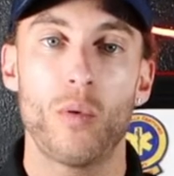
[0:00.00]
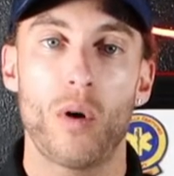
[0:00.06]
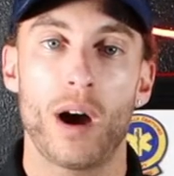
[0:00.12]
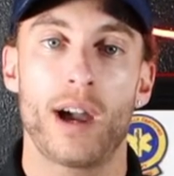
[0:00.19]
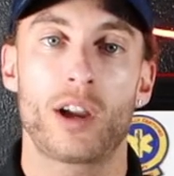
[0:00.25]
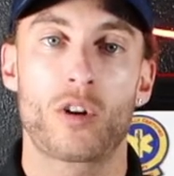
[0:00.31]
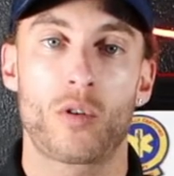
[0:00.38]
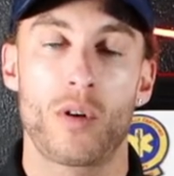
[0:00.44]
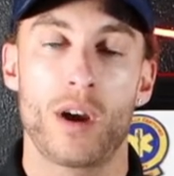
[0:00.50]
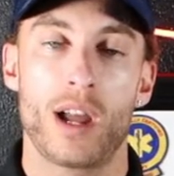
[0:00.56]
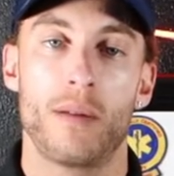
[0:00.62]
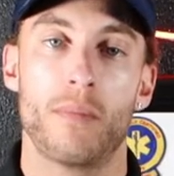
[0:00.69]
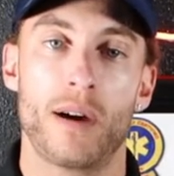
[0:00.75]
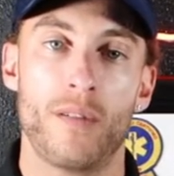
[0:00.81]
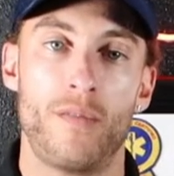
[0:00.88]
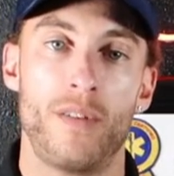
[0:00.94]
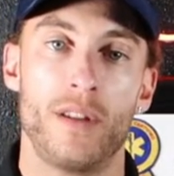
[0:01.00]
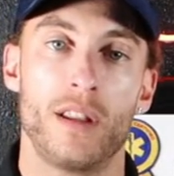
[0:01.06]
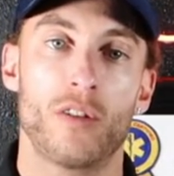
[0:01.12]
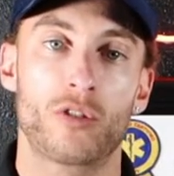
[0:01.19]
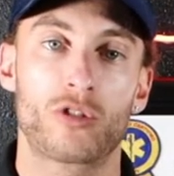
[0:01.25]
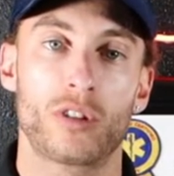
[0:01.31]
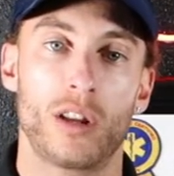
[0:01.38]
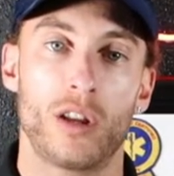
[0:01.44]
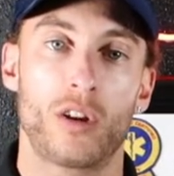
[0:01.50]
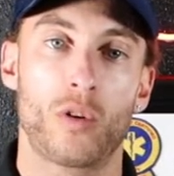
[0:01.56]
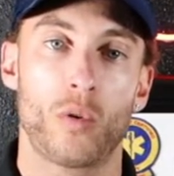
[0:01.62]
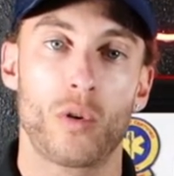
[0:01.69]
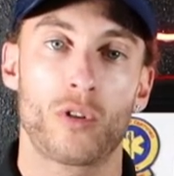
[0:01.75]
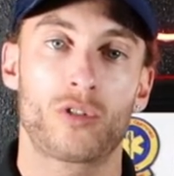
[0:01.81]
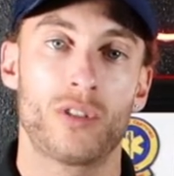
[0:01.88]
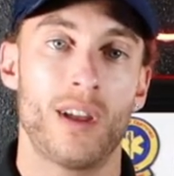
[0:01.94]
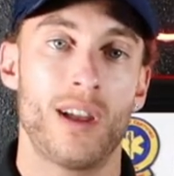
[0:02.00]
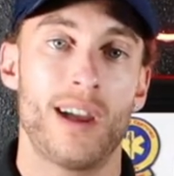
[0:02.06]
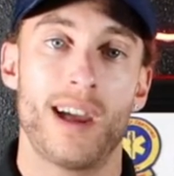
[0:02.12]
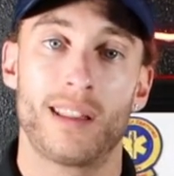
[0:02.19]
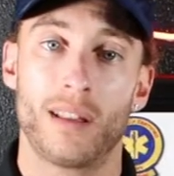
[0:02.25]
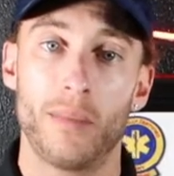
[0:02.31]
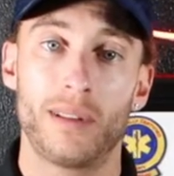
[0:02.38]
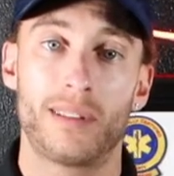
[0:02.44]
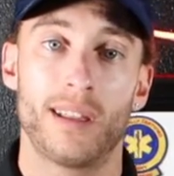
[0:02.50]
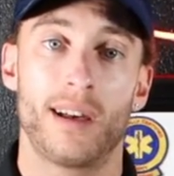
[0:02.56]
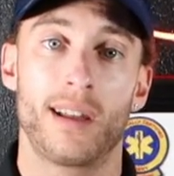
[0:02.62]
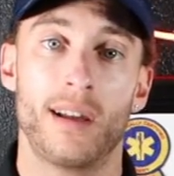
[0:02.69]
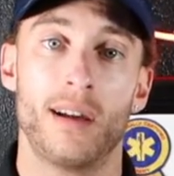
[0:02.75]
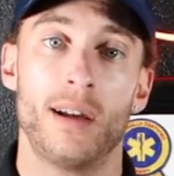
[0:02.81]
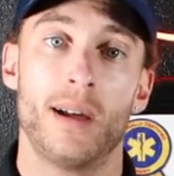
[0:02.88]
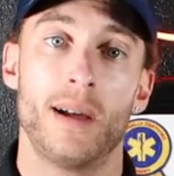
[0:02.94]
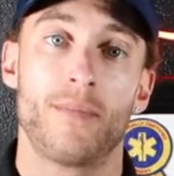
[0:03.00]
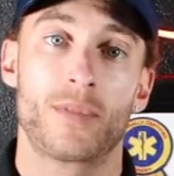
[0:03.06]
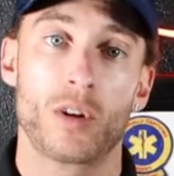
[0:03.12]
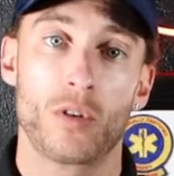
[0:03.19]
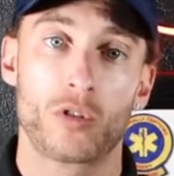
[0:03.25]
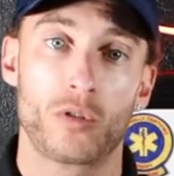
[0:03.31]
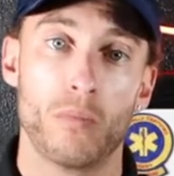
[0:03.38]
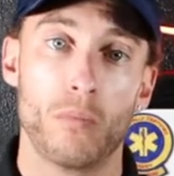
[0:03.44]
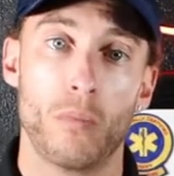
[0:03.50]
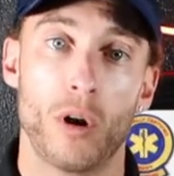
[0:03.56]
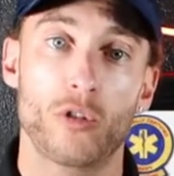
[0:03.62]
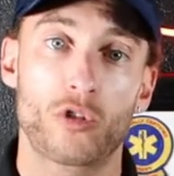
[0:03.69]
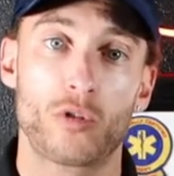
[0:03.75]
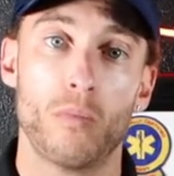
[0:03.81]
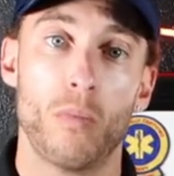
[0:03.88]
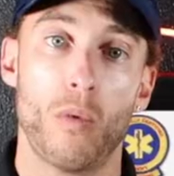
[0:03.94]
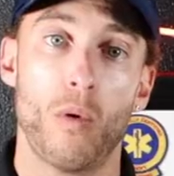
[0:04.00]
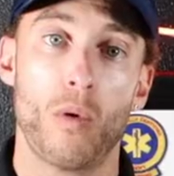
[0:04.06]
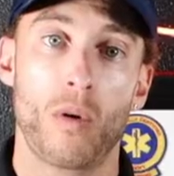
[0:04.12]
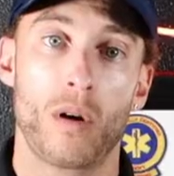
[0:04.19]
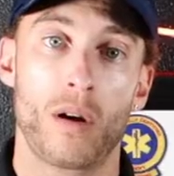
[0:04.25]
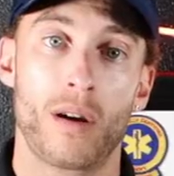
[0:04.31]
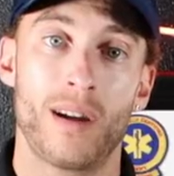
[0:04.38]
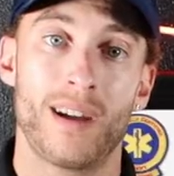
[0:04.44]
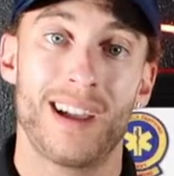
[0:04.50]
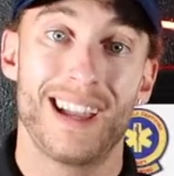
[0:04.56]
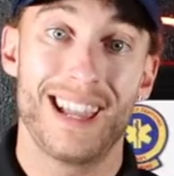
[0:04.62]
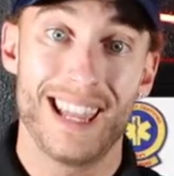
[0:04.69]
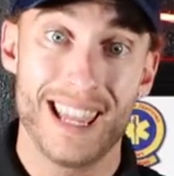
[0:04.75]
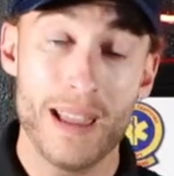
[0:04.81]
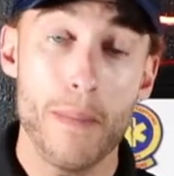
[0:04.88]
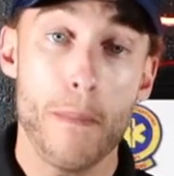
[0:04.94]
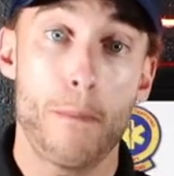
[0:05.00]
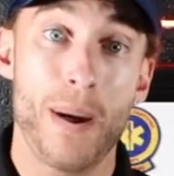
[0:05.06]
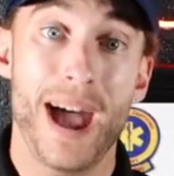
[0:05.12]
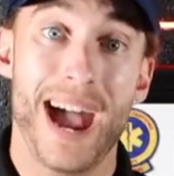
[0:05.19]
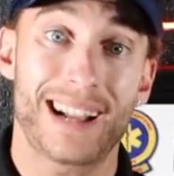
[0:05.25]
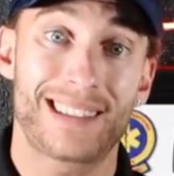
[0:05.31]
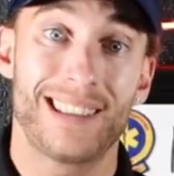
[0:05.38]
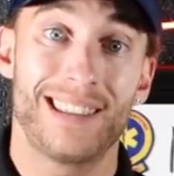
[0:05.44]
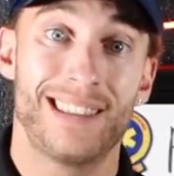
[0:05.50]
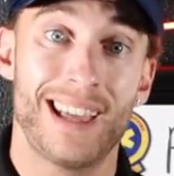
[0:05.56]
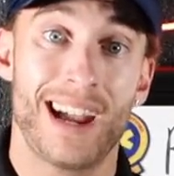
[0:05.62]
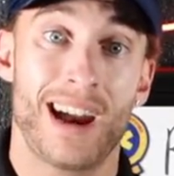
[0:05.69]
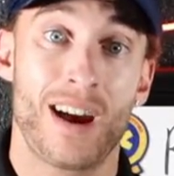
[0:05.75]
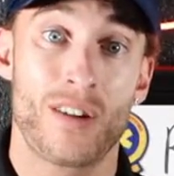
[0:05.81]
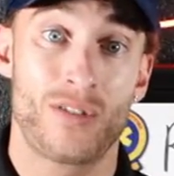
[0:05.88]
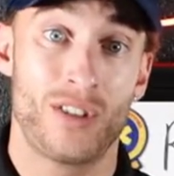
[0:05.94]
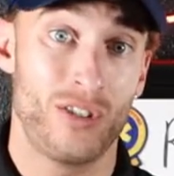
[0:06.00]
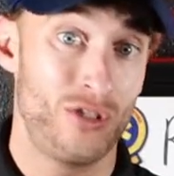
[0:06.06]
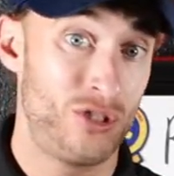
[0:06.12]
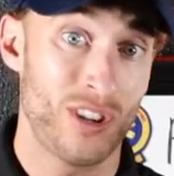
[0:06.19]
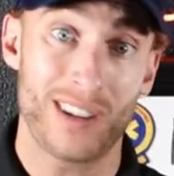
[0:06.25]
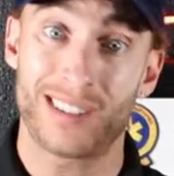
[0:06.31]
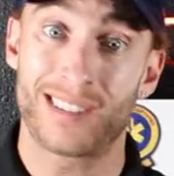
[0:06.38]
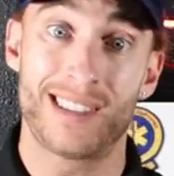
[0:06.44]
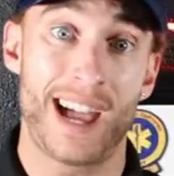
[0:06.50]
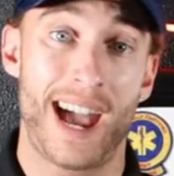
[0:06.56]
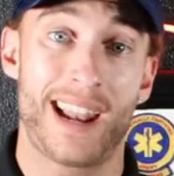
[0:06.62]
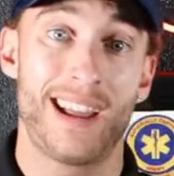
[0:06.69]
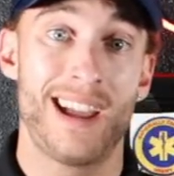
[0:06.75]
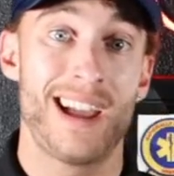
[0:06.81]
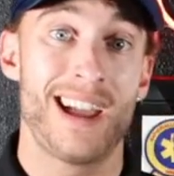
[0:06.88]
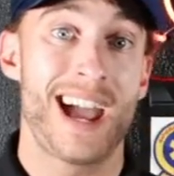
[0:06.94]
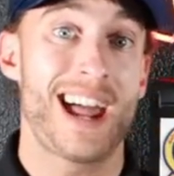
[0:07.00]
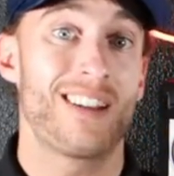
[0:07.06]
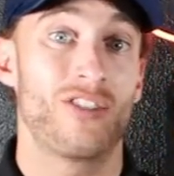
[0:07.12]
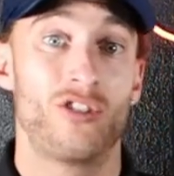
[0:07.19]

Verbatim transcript: why I created my video study course, and let me tell you, there is much more impact in there than just that. That